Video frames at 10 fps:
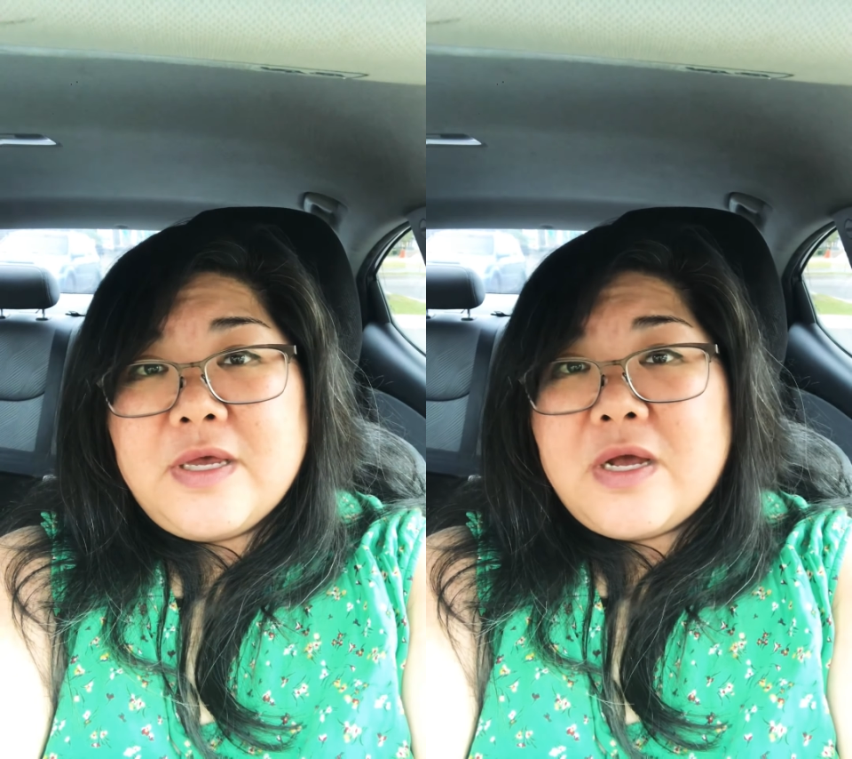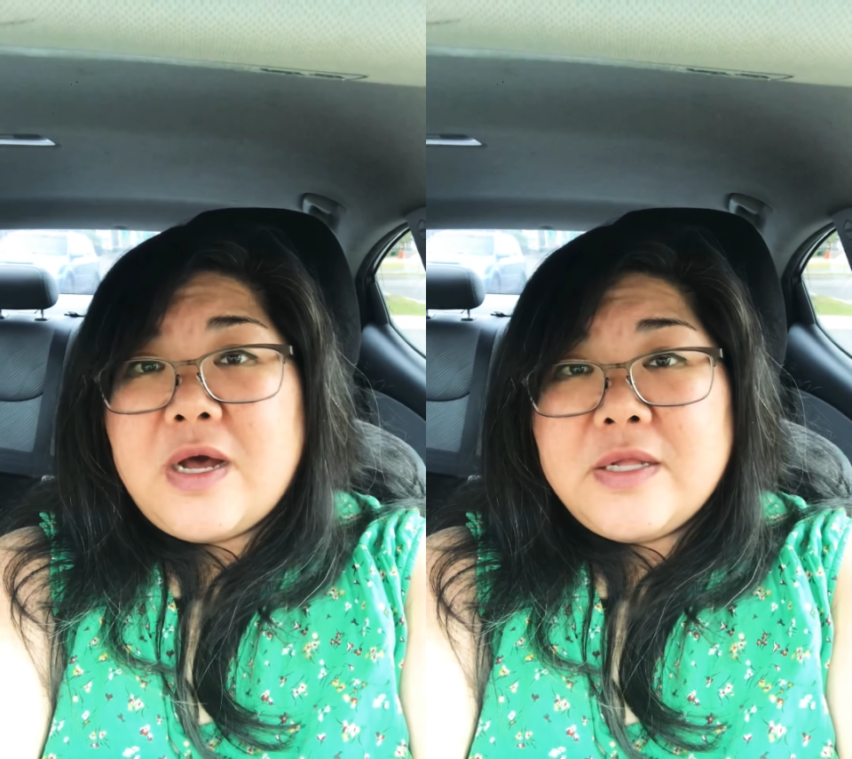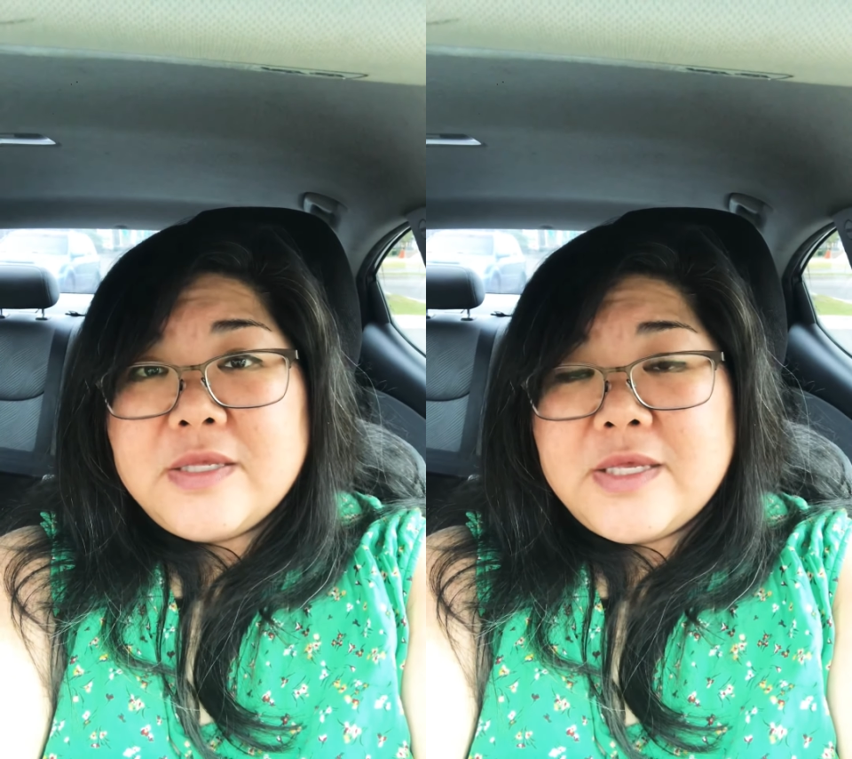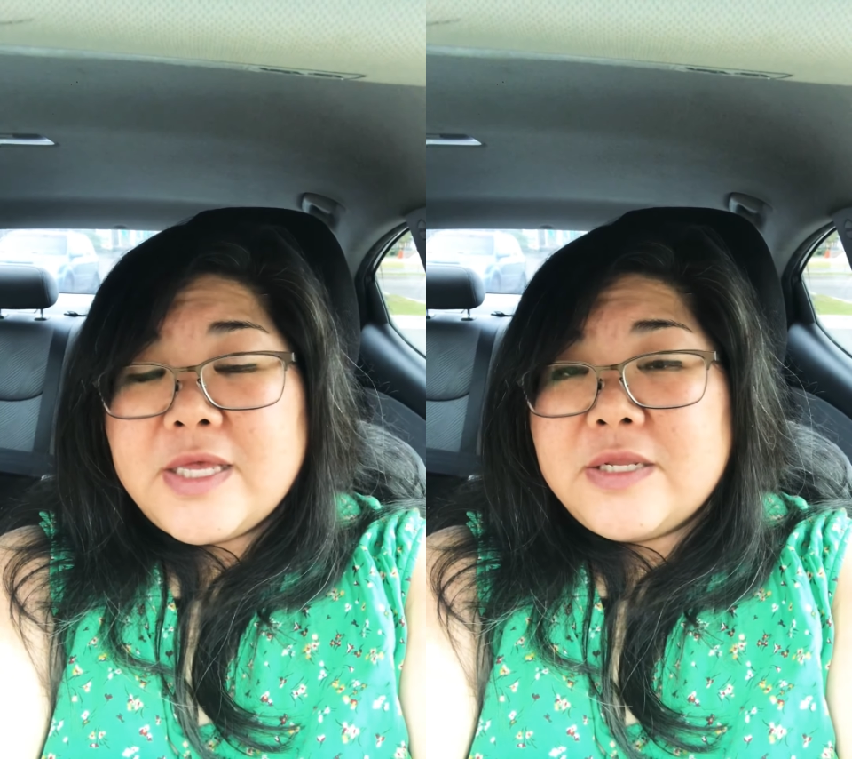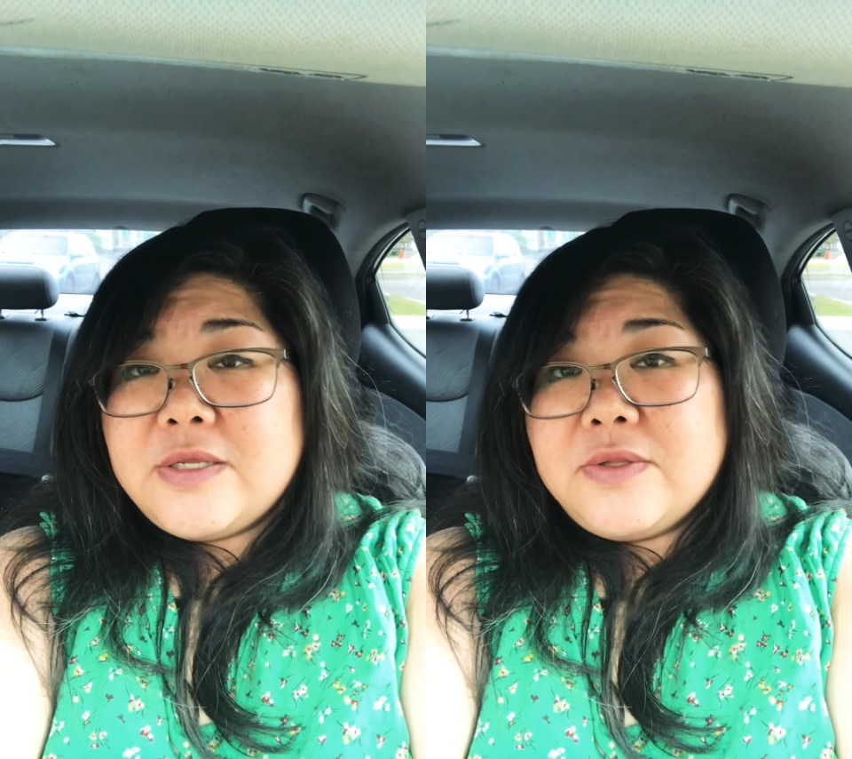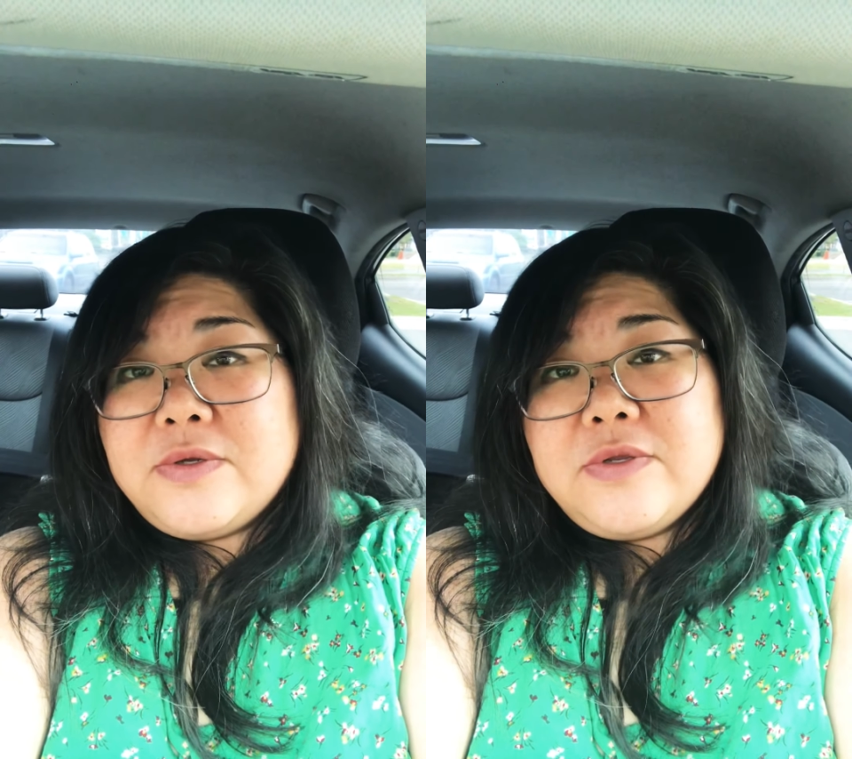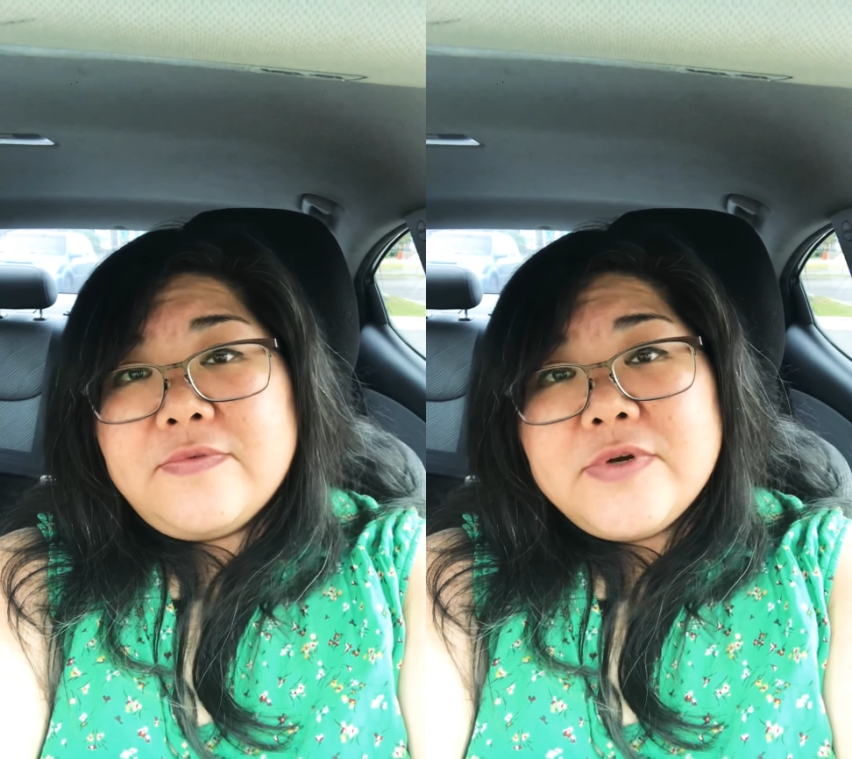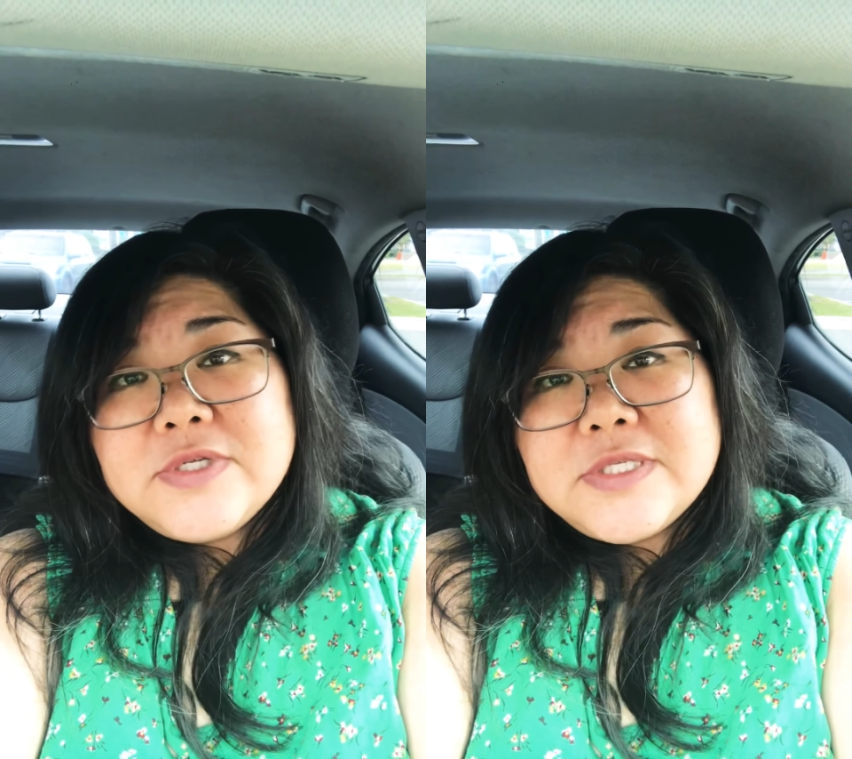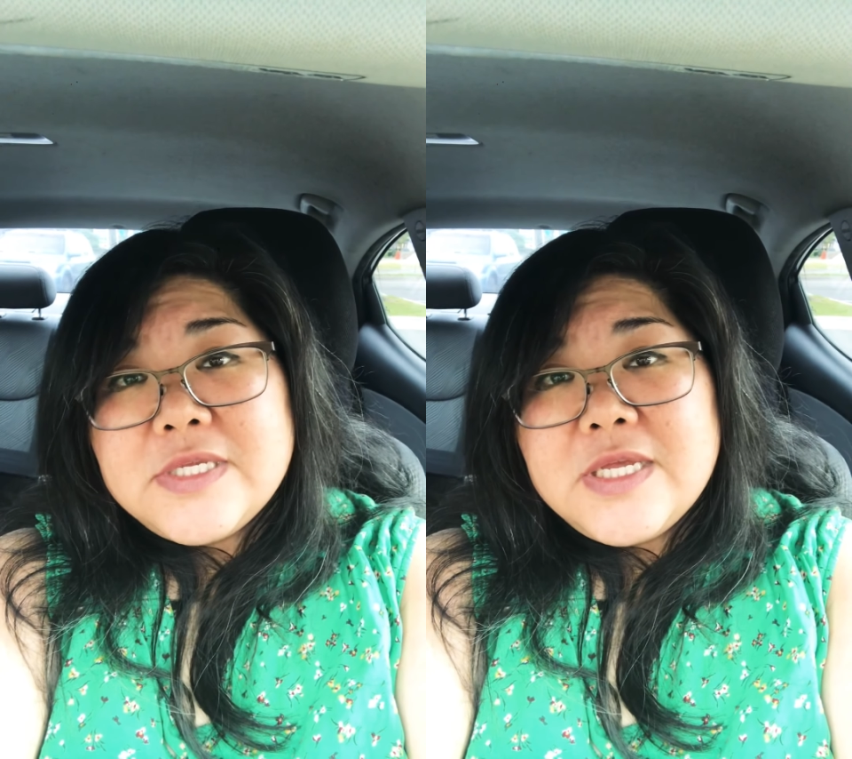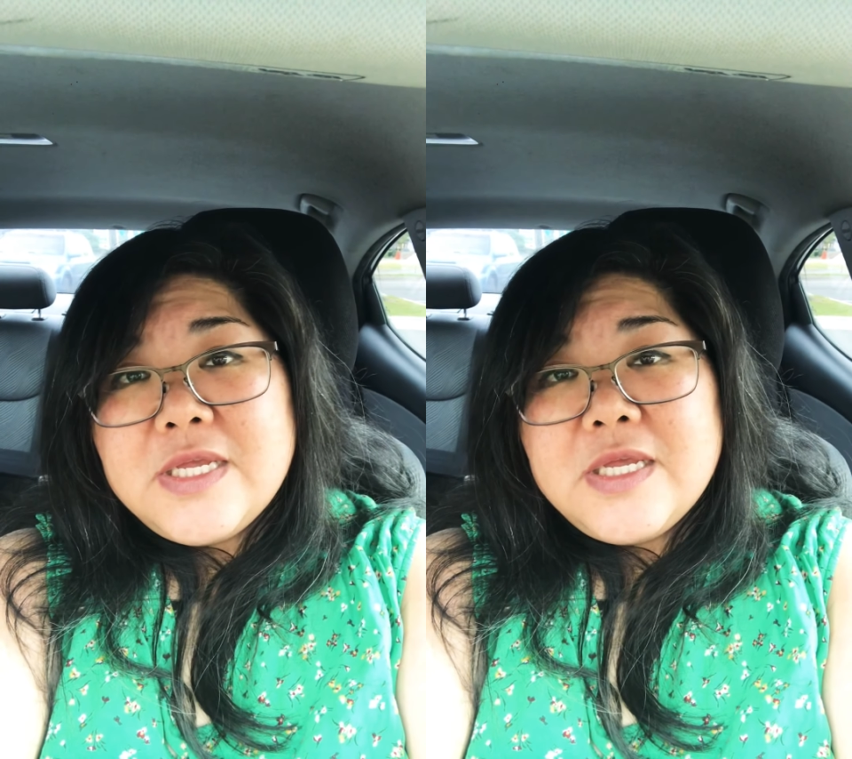a colleague at another
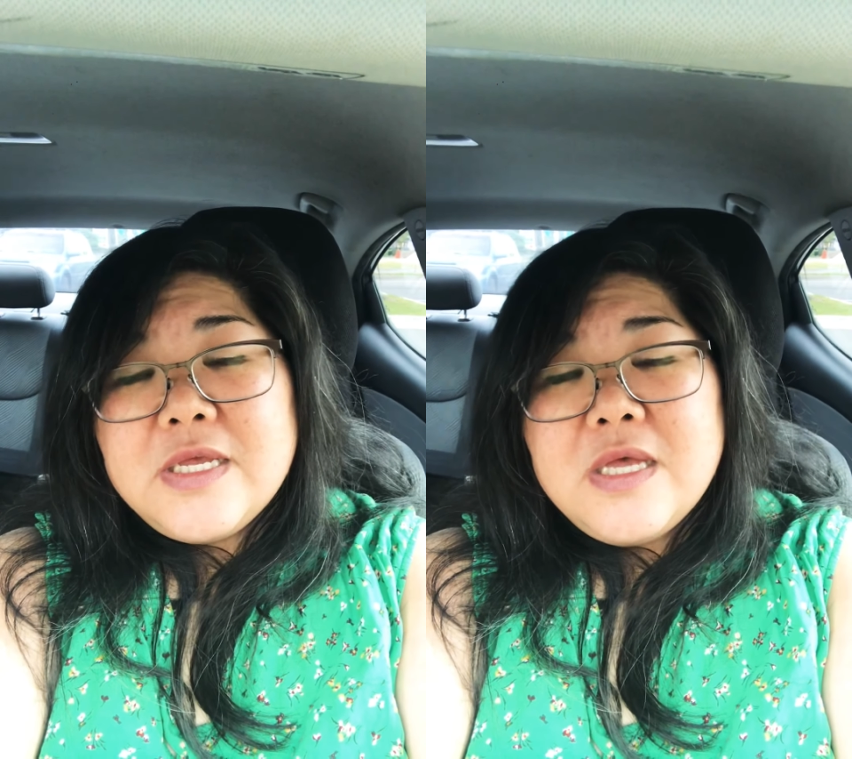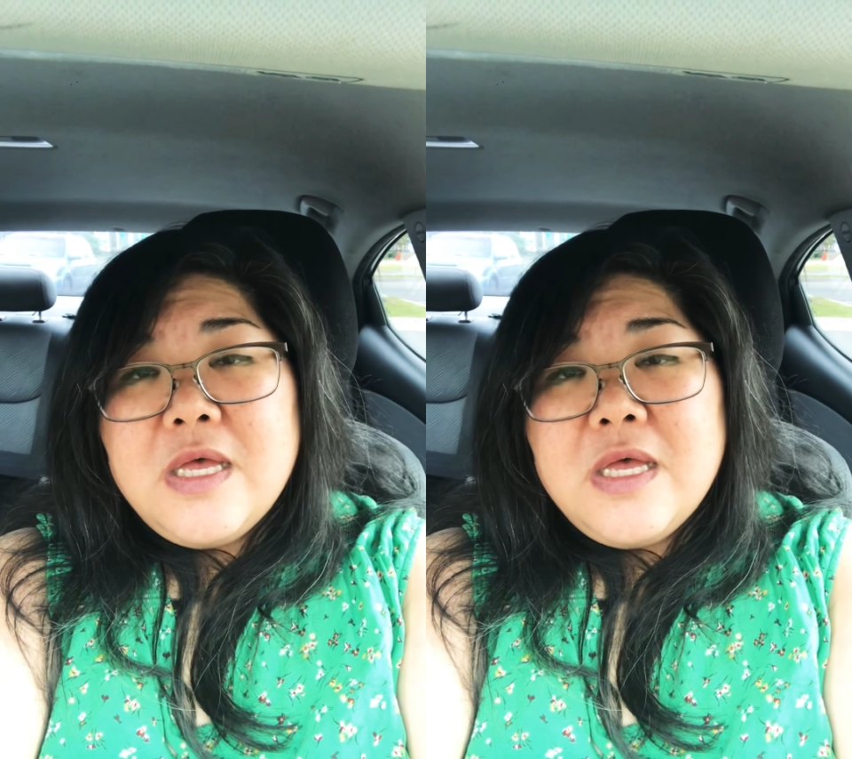university,